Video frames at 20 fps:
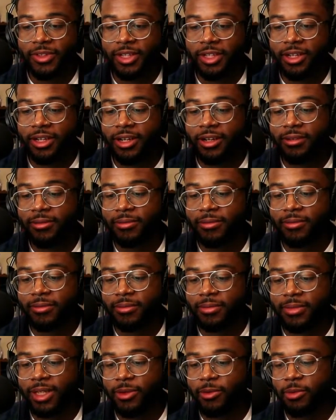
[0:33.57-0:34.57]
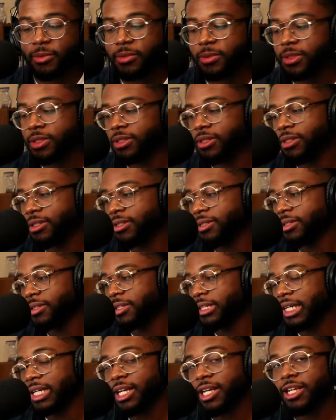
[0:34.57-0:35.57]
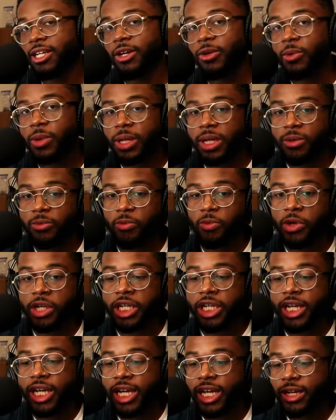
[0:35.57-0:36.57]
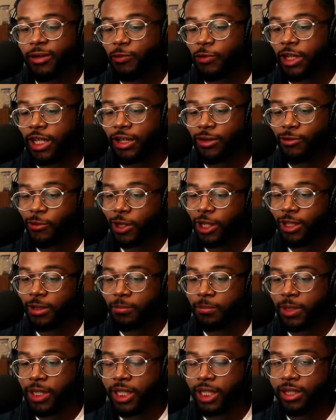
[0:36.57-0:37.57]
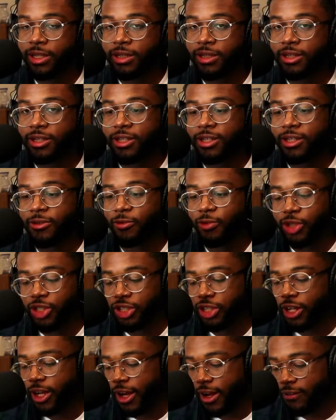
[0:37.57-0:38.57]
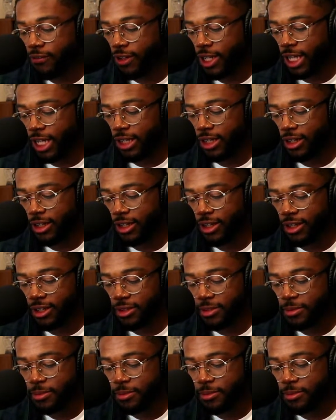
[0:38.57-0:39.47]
Yeah. That would be. You know what? One day if we get really big, we should have like a